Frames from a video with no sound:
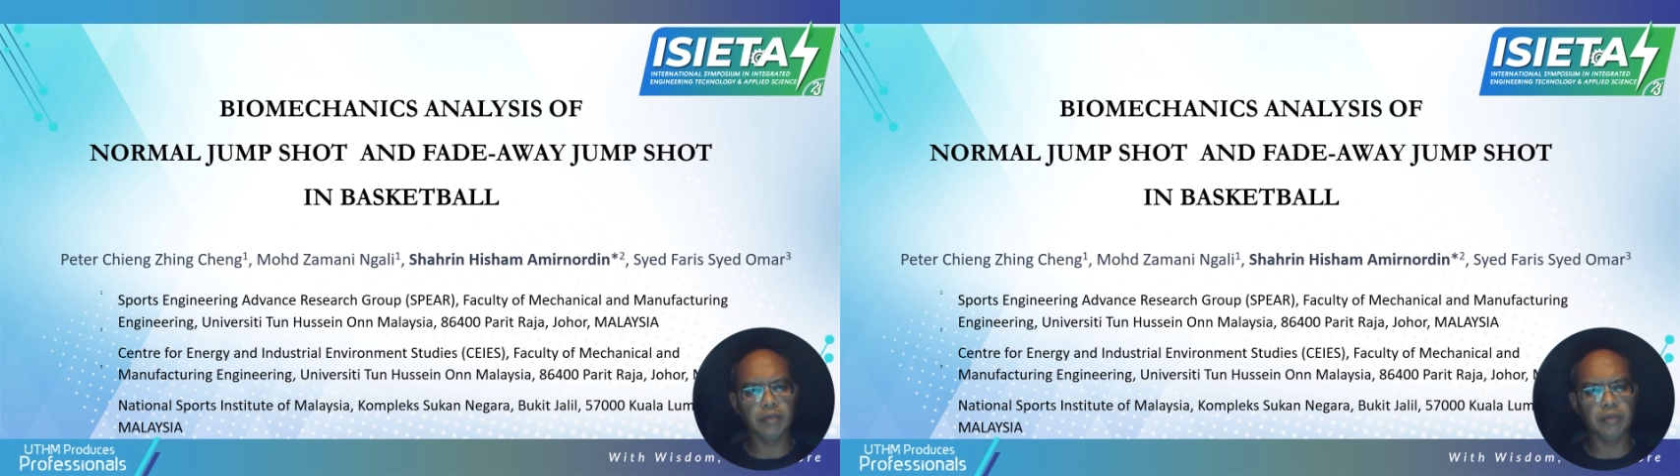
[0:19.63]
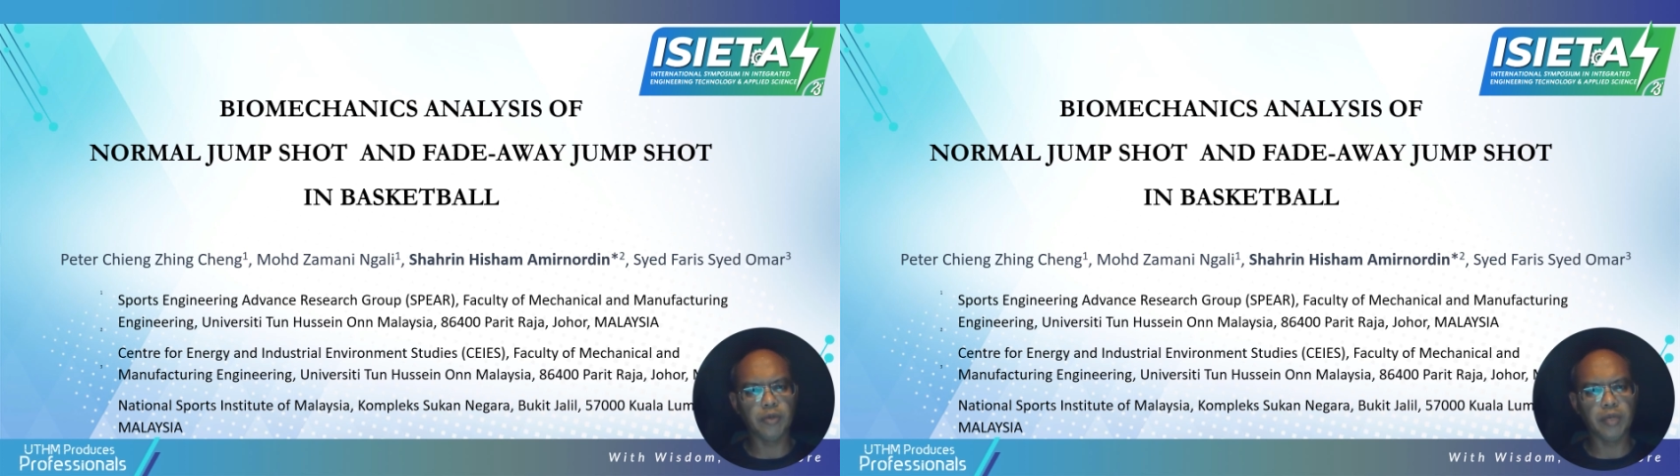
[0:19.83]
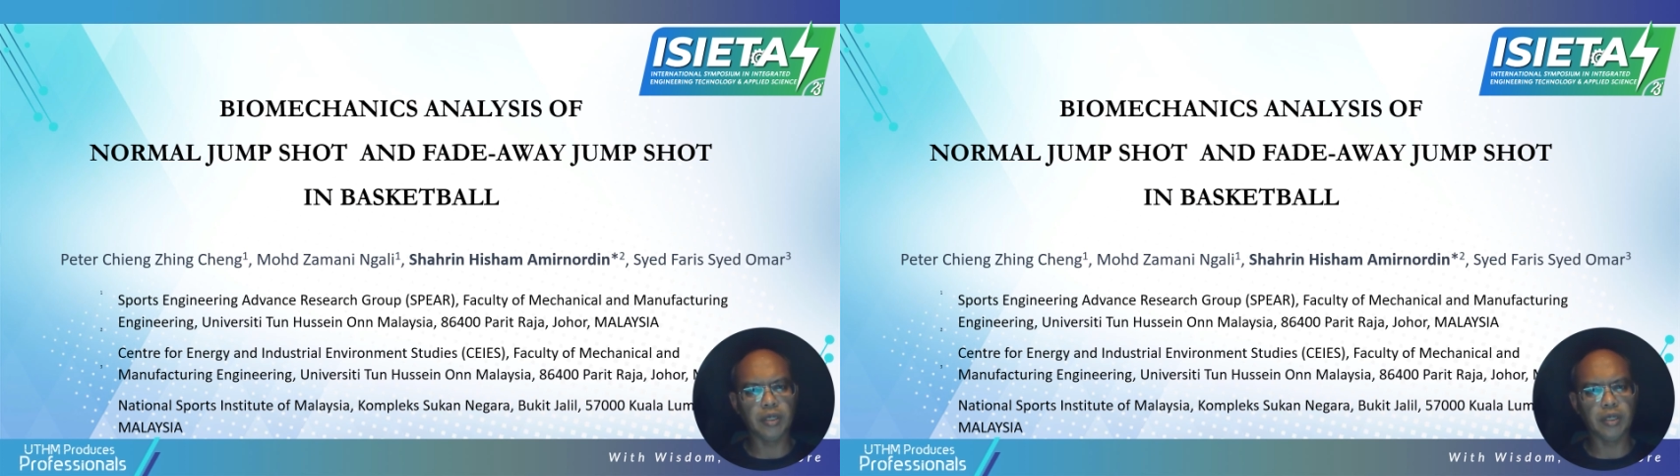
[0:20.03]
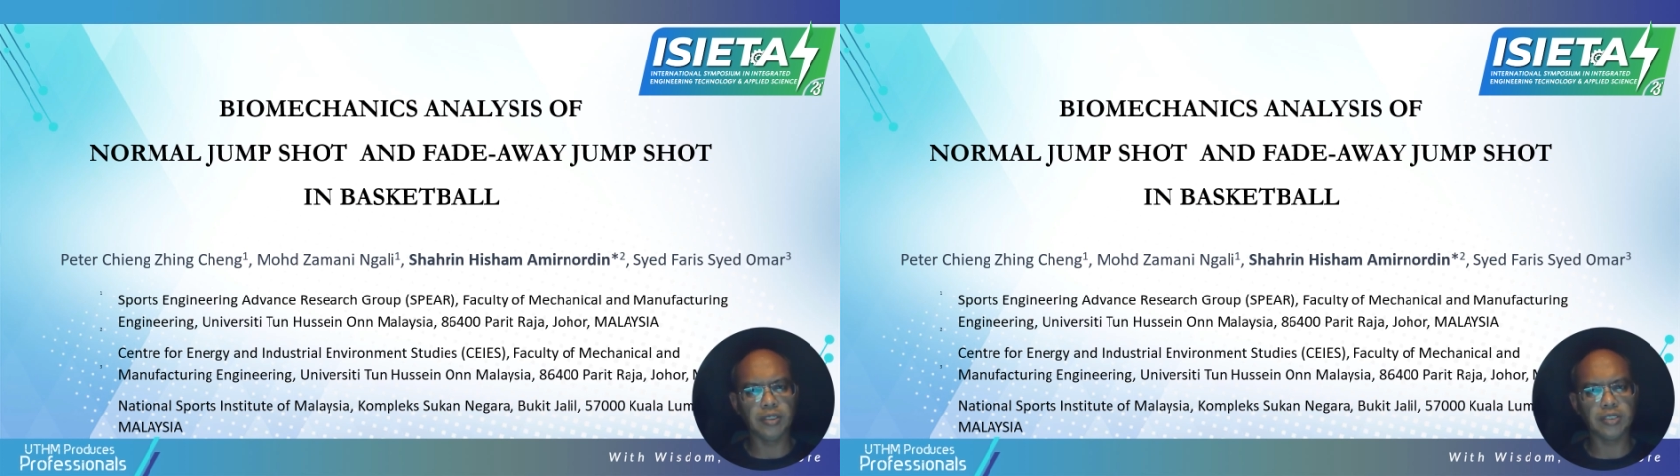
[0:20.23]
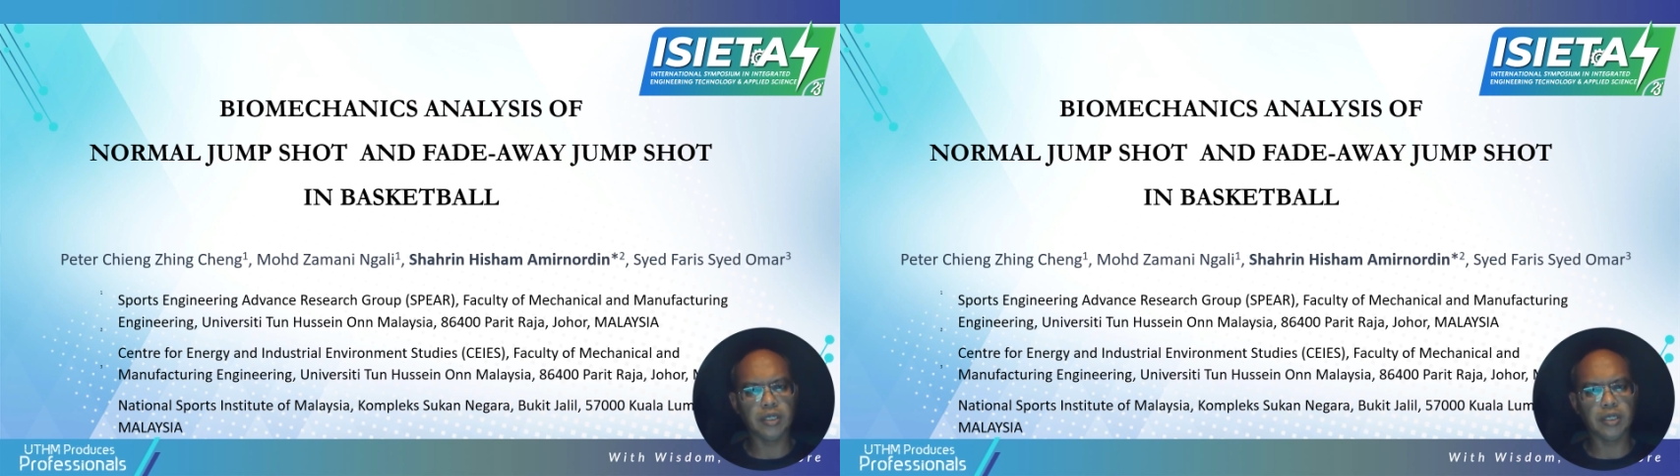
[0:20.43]

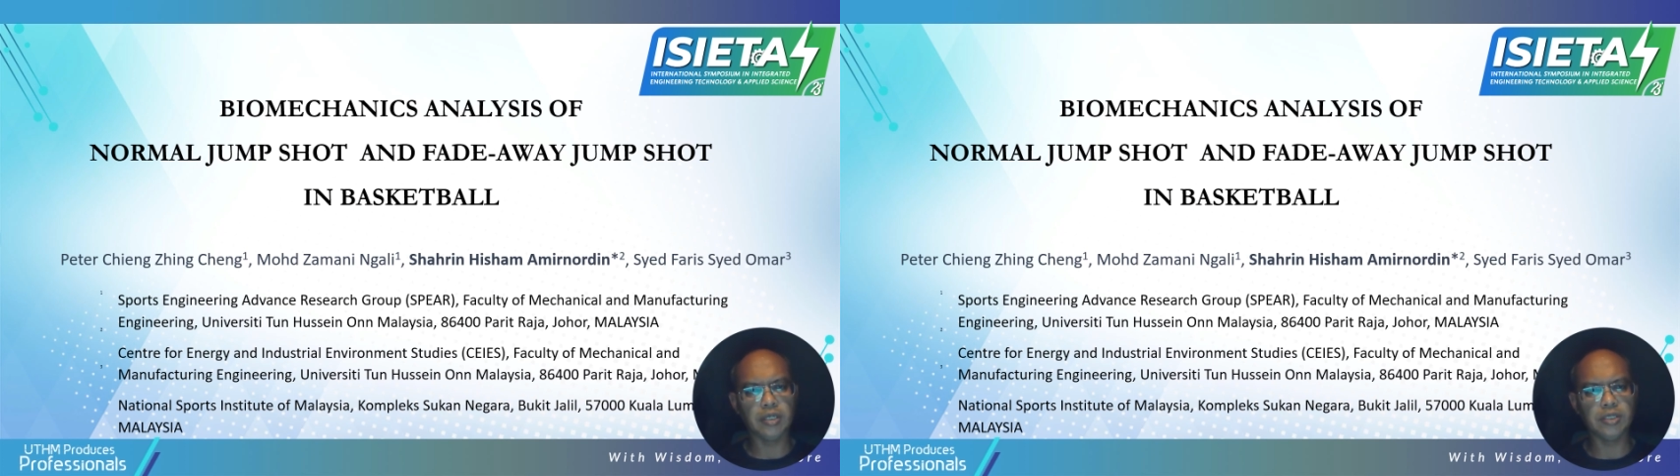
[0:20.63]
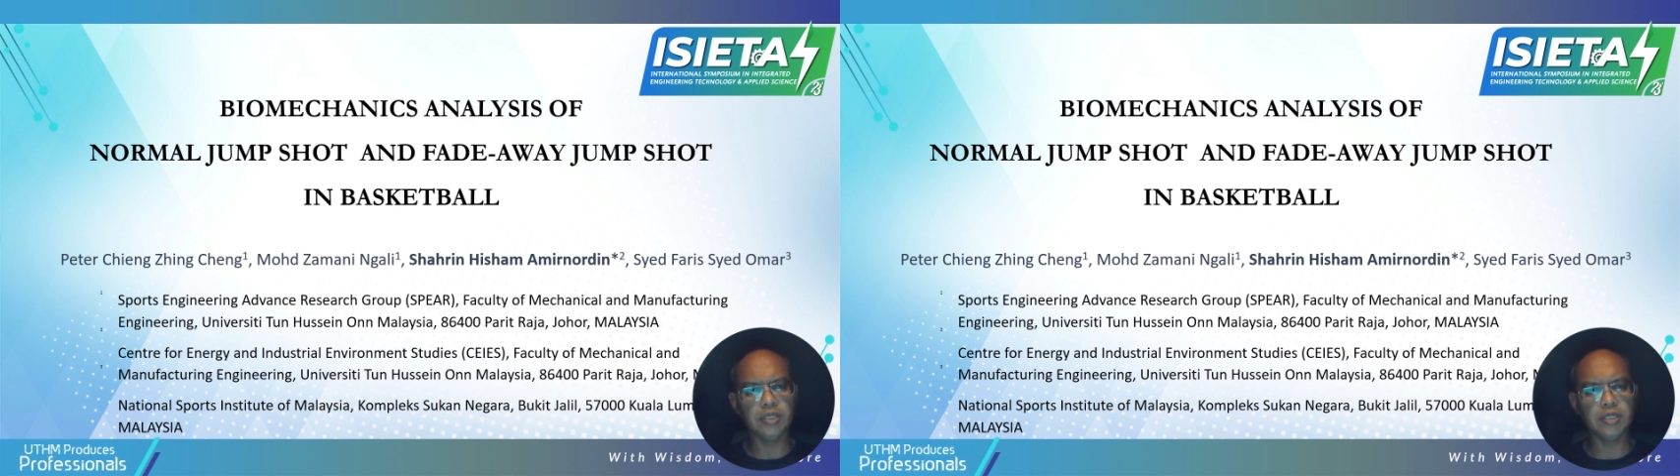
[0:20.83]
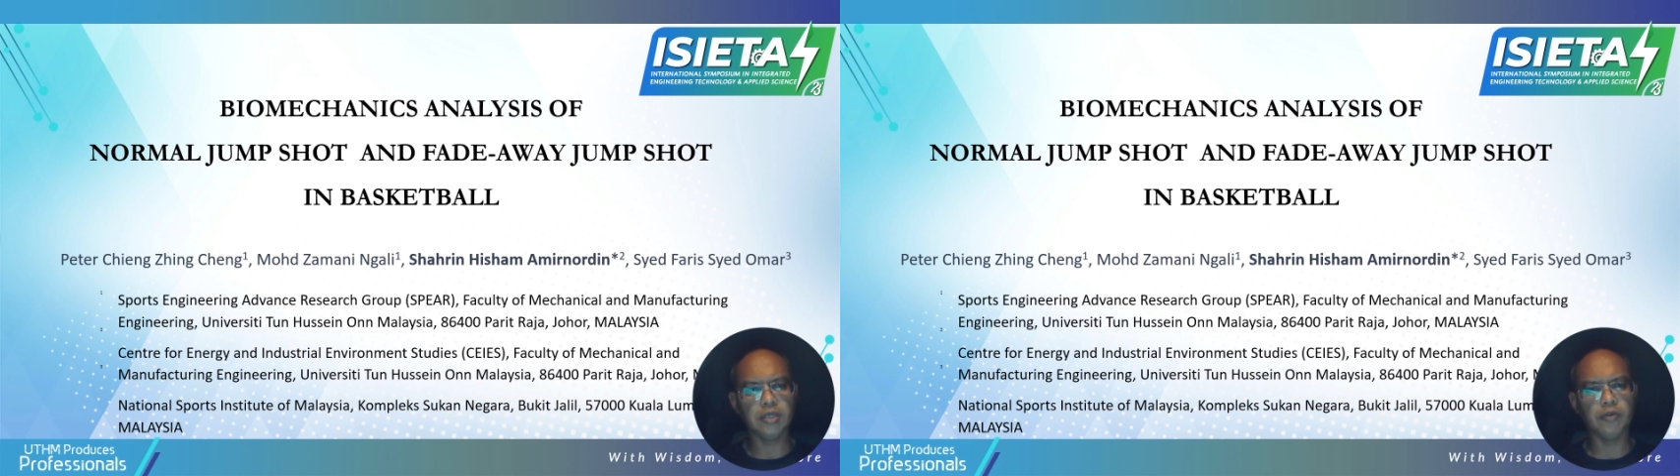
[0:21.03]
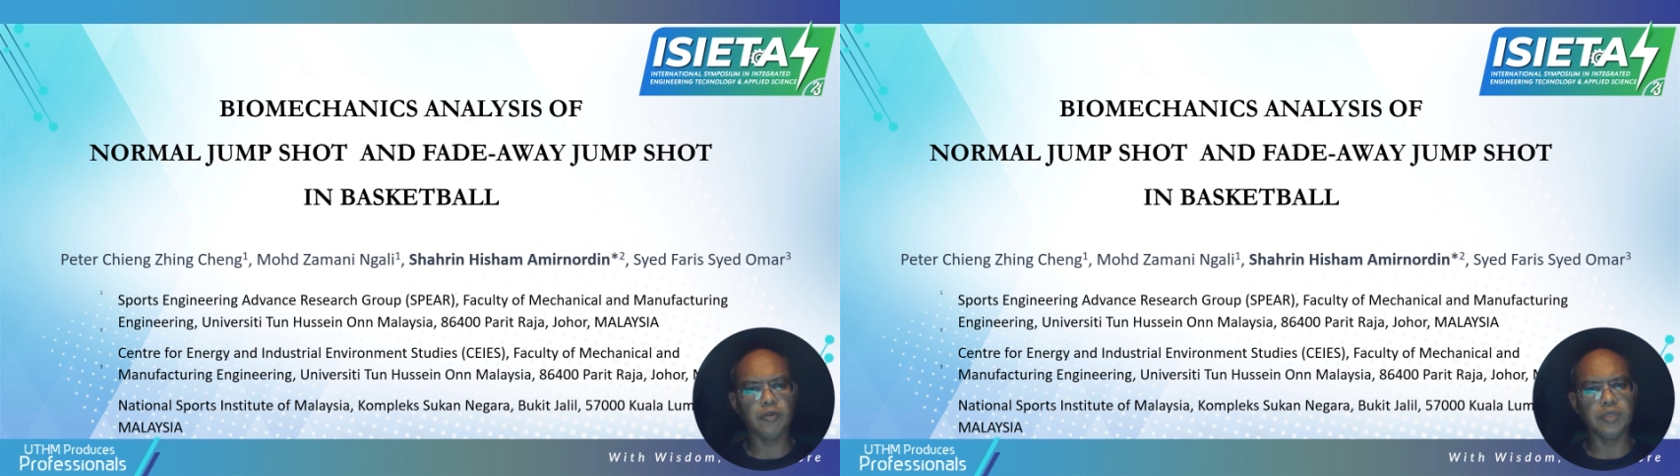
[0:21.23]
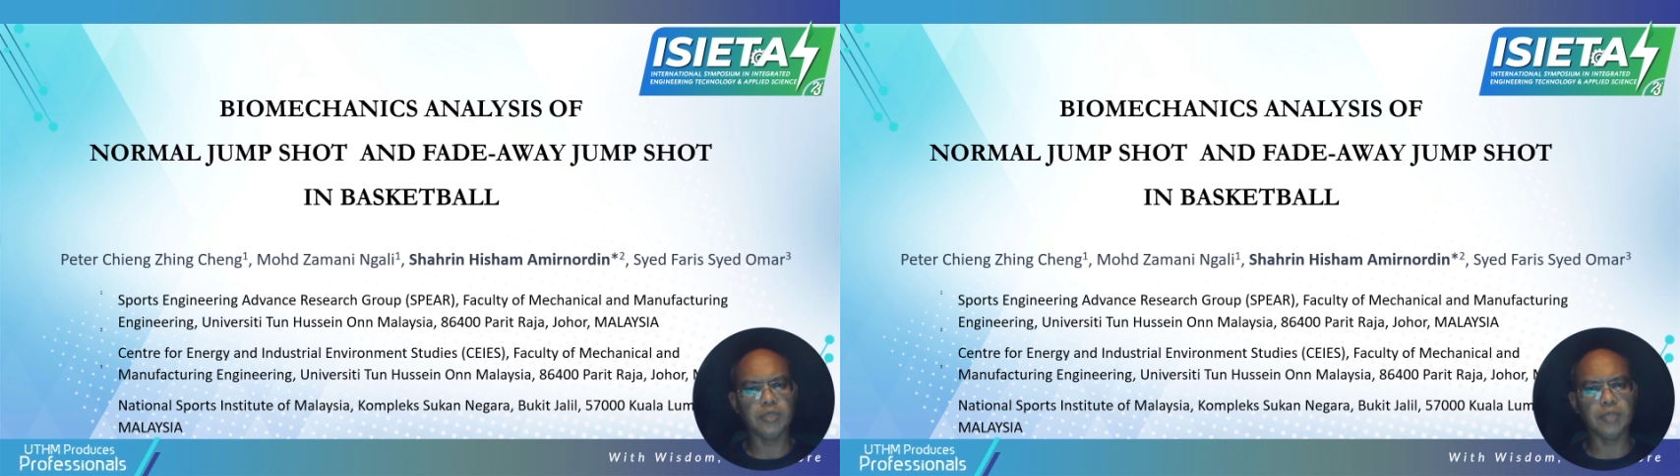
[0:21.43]
Biomechanics Analysis of
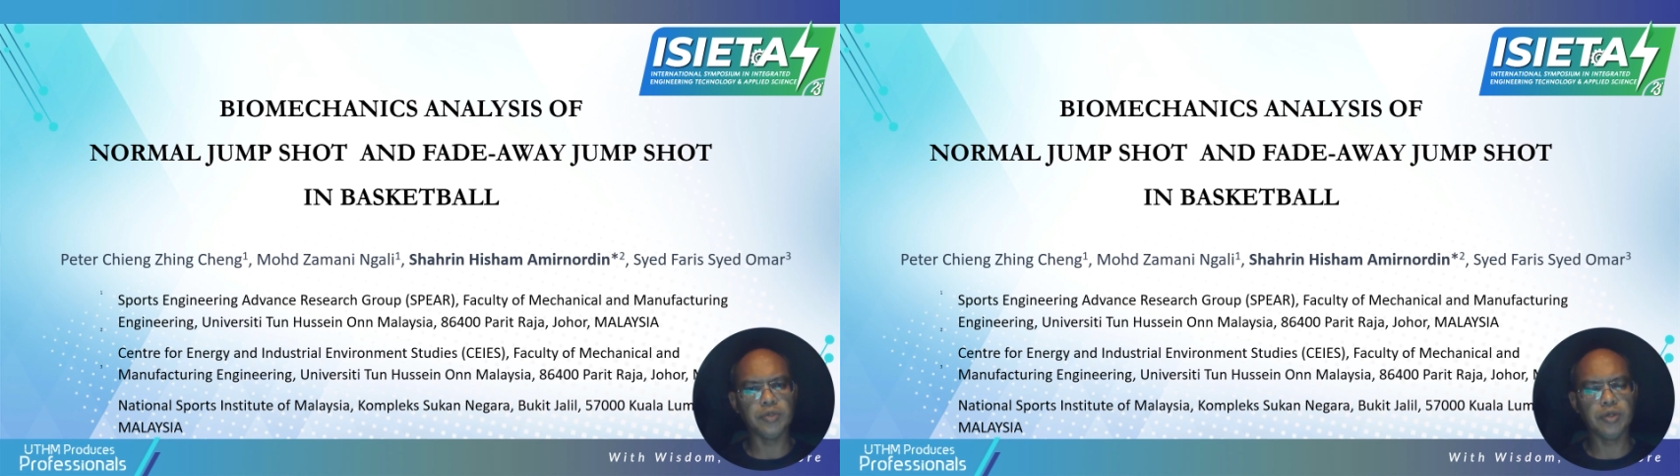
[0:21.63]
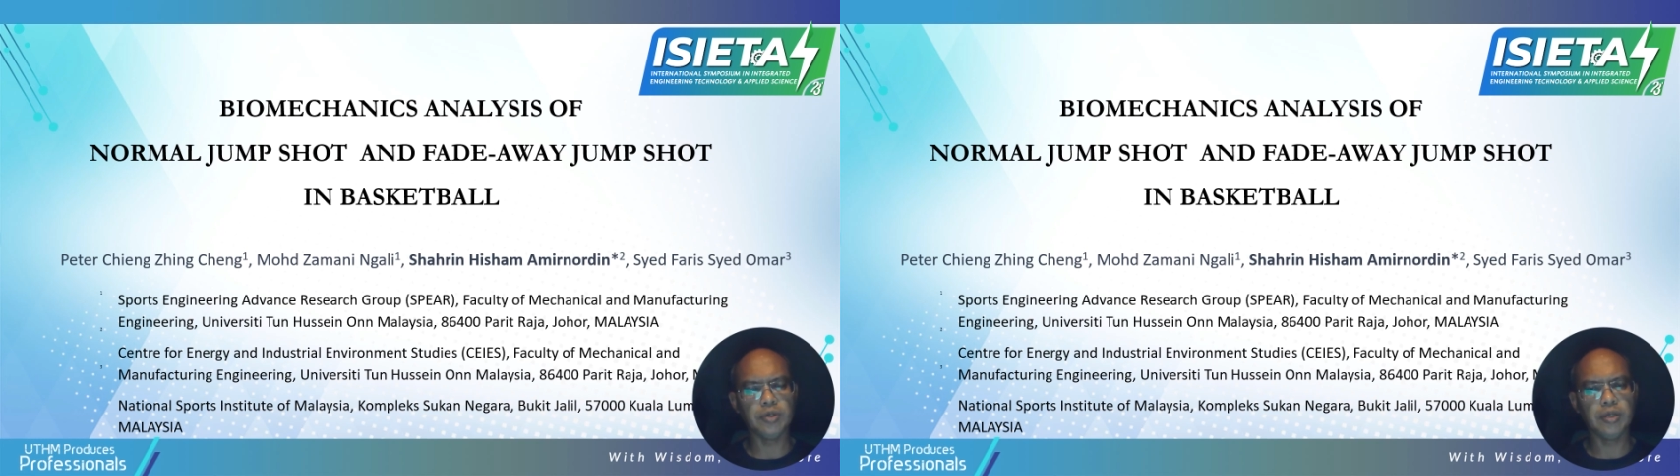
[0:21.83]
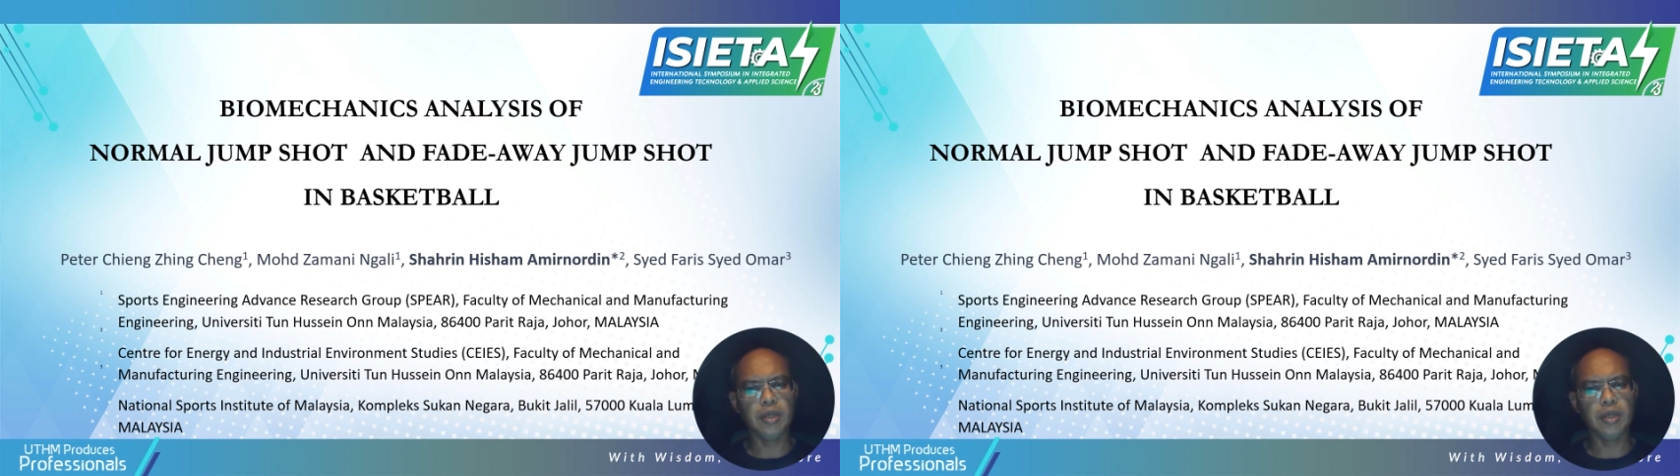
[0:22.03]
Normal Jump Shot